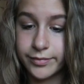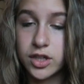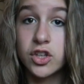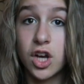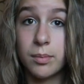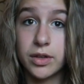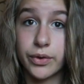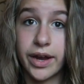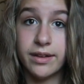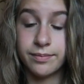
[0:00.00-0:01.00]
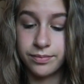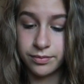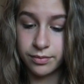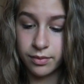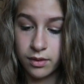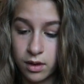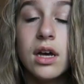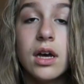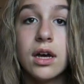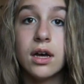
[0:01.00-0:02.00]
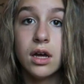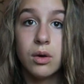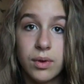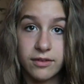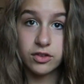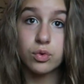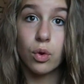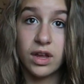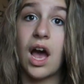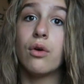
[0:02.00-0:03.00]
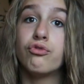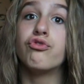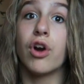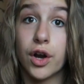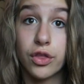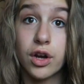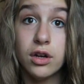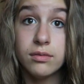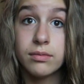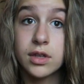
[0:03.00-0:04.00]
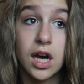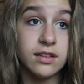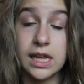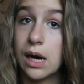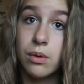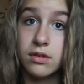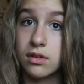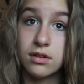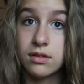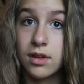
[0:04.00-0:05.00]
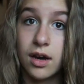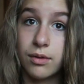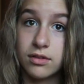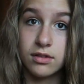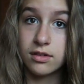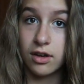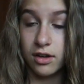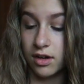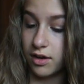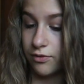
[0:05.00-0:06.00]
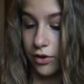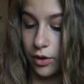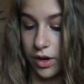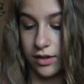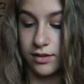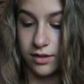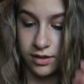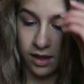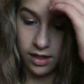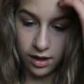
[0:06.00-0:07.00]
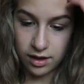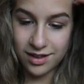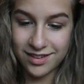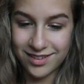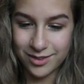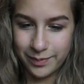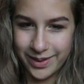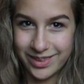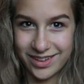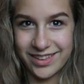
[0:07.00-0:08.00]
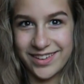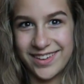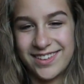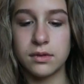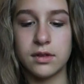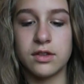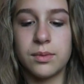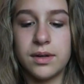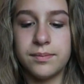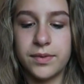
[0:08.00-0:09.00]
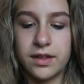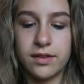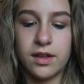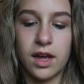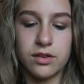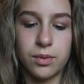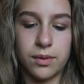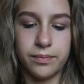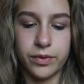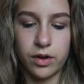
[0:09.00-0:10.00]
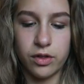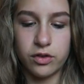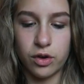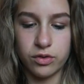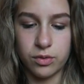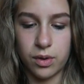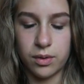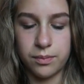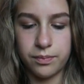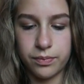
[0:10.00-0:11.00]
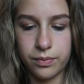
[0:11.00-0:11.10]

Good job, LoRay. We have to scroll down further because that wasn't good enough for you guys to see the old Musical.ly. This one is the next one. You're the chosen one.